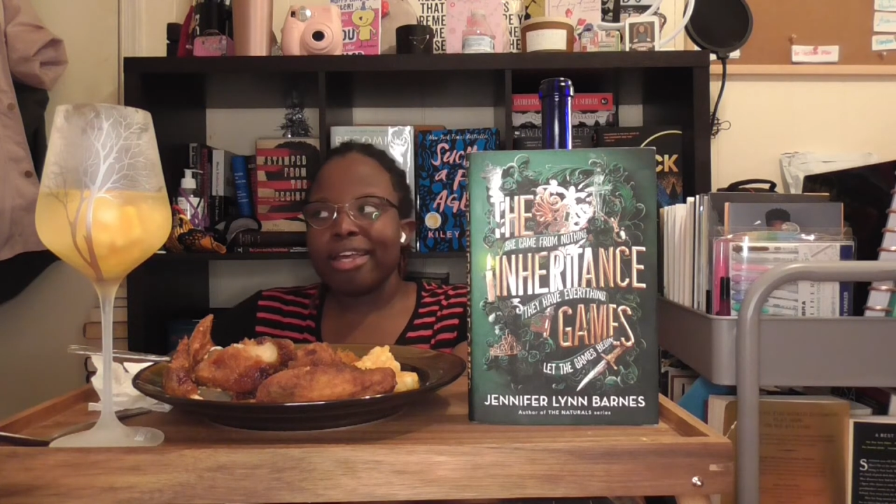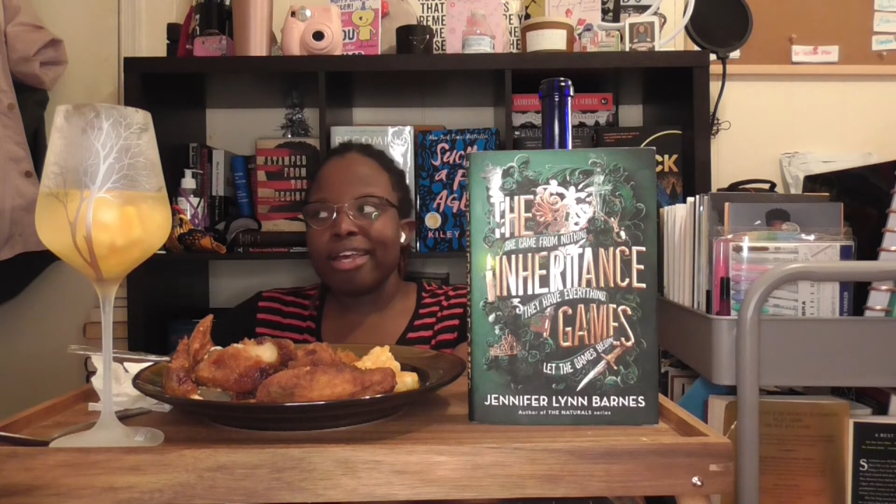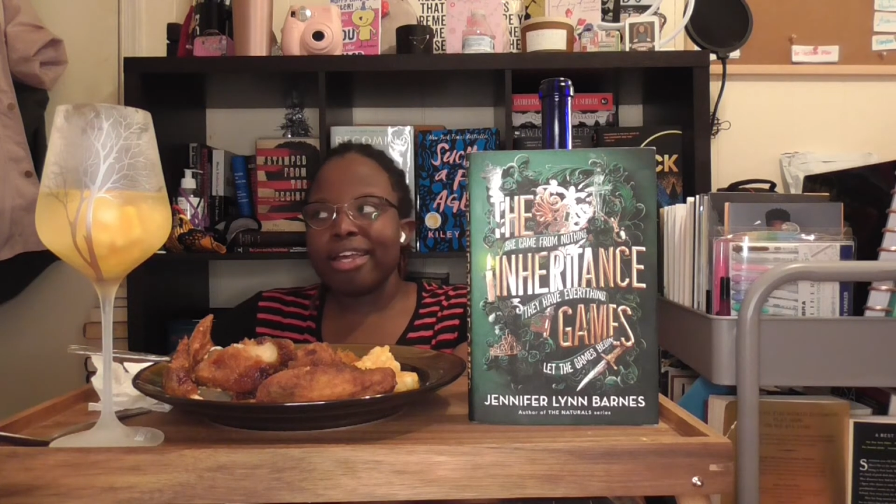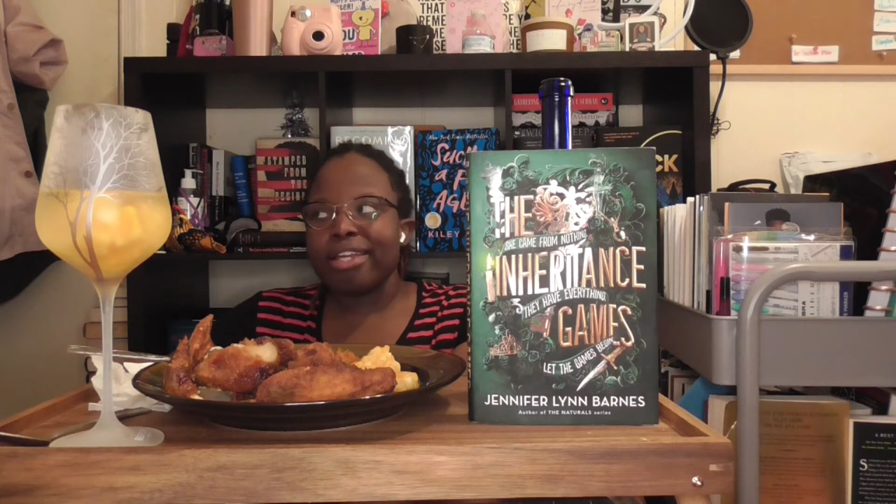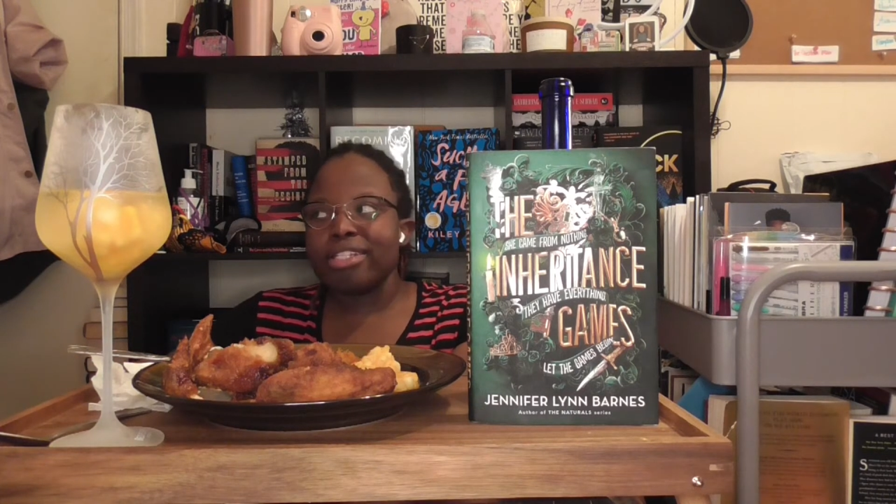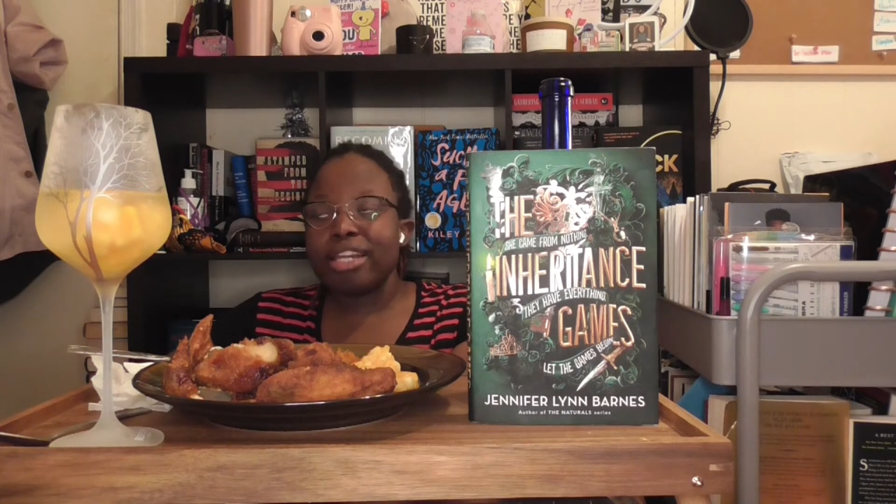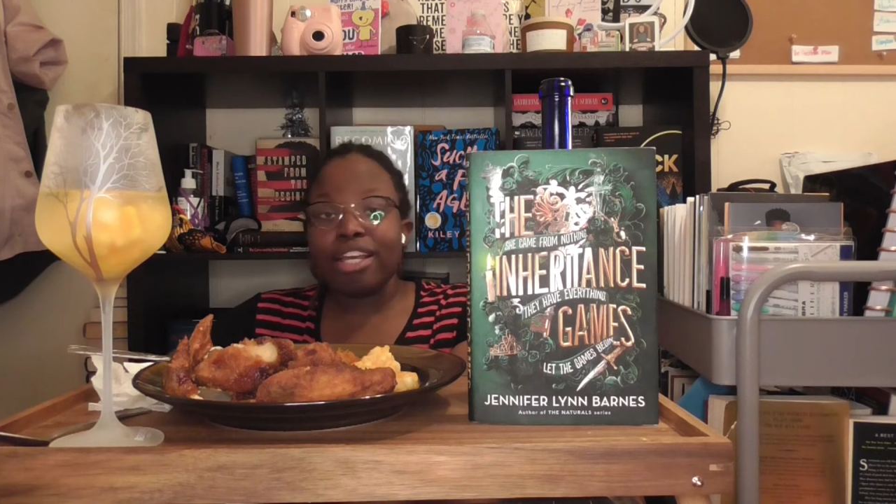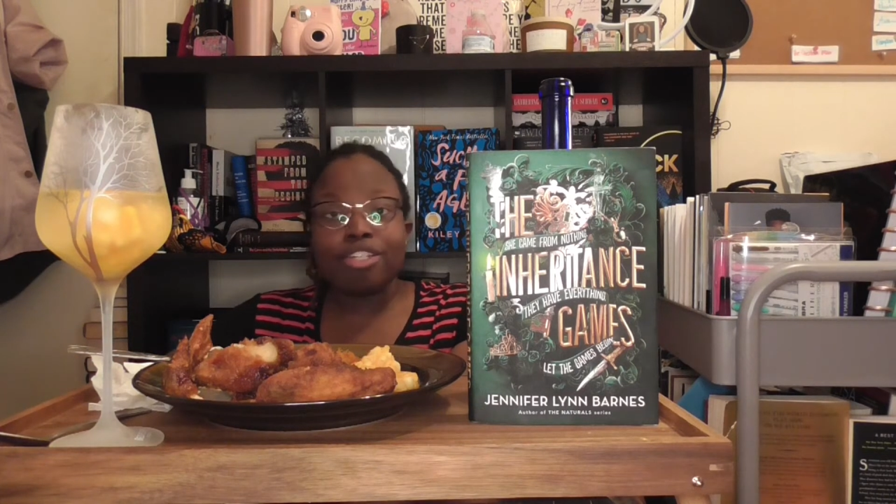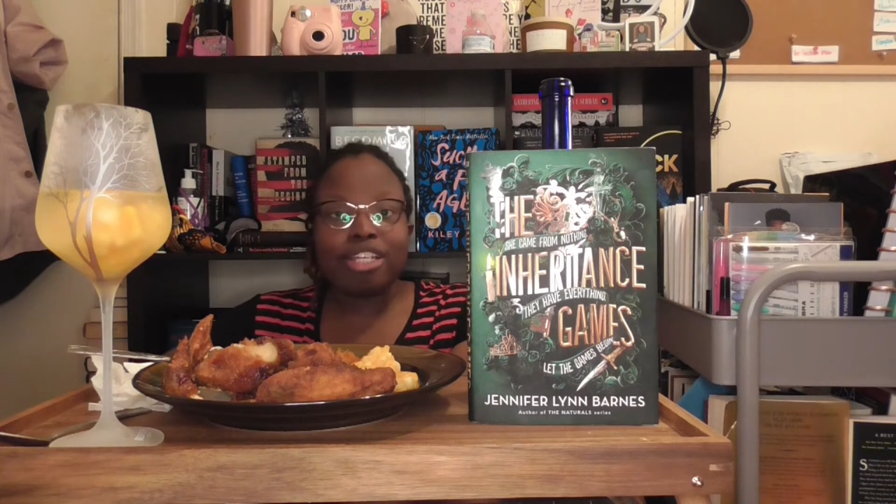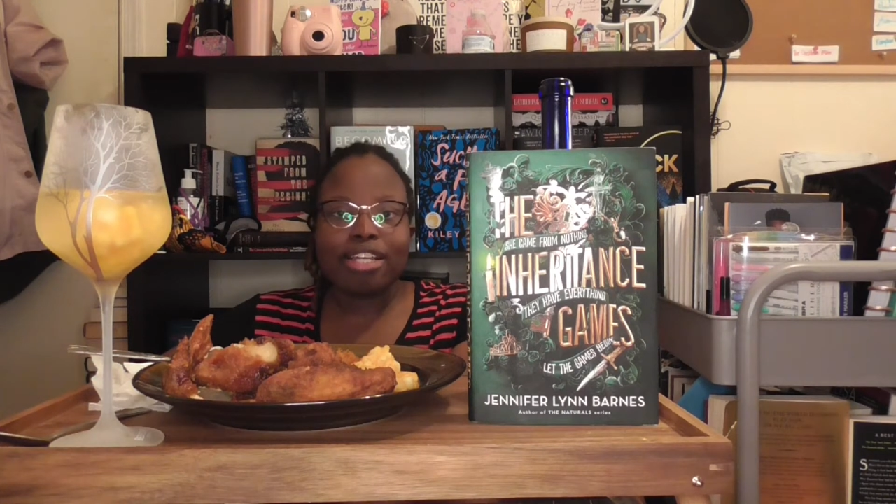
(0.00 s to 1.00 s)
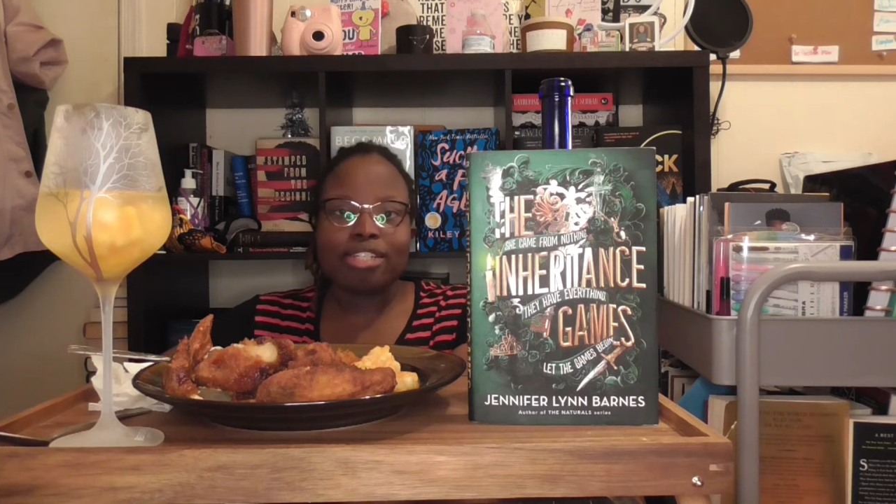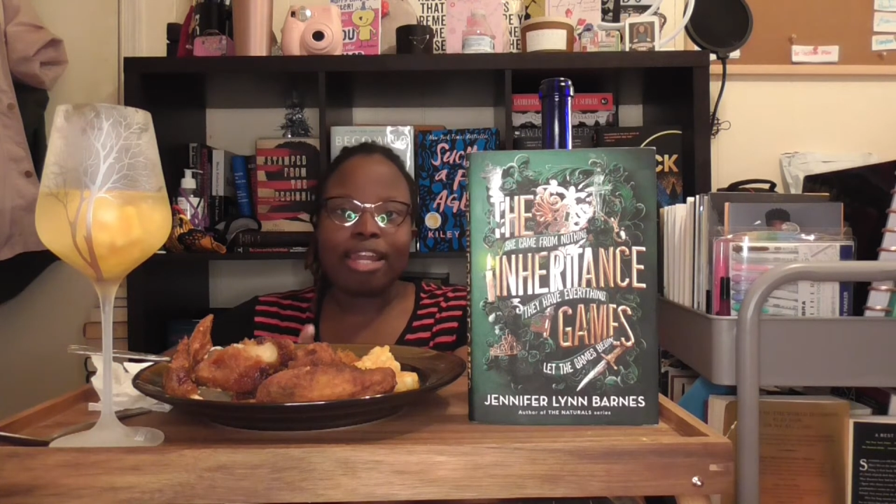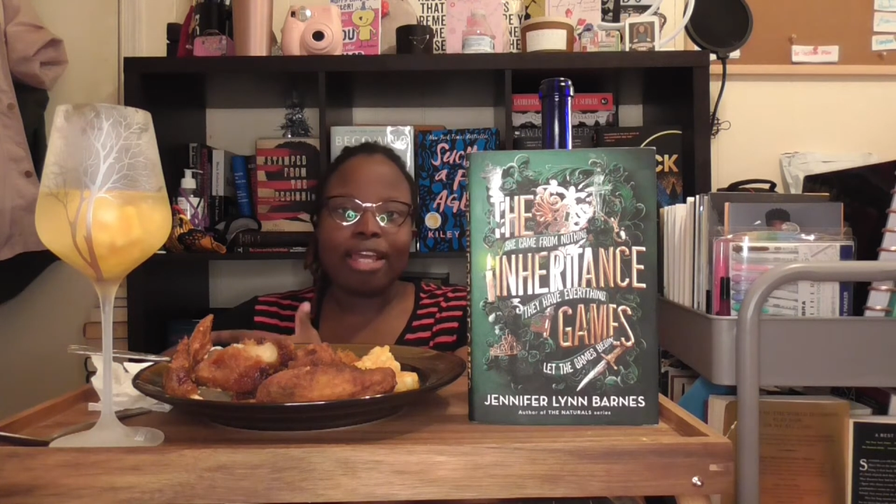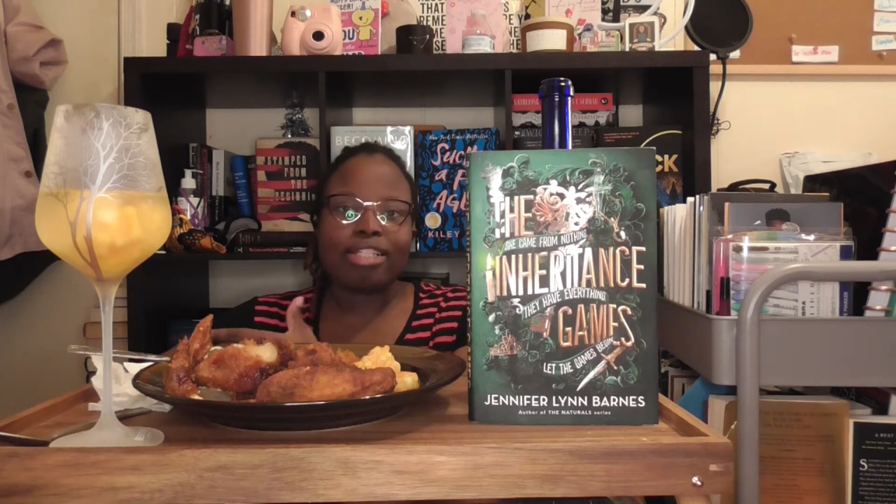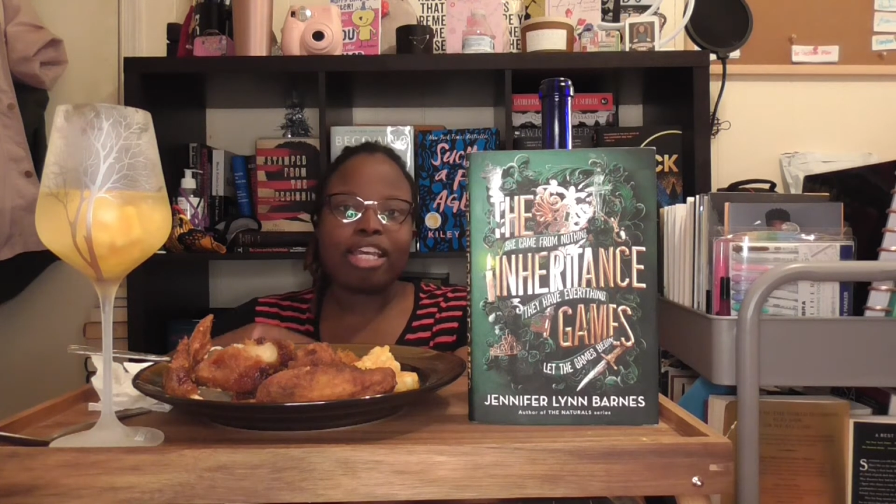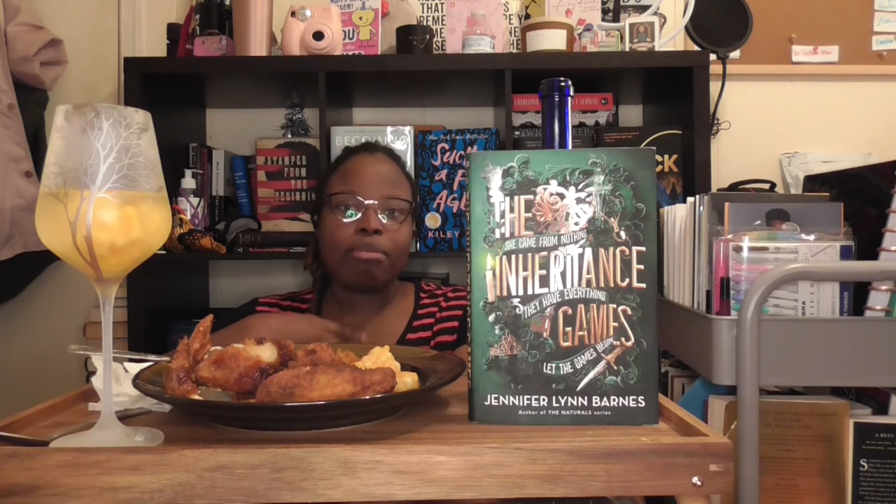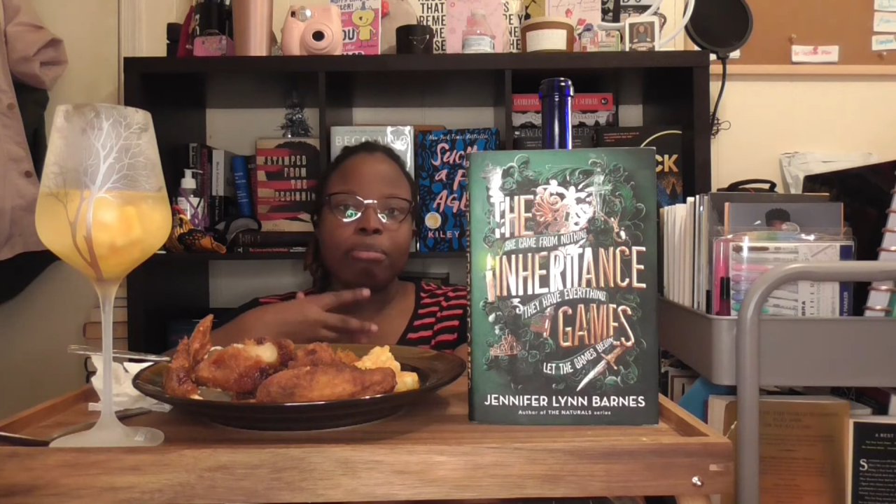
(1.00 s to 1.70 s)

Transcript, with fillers: because now she has to like take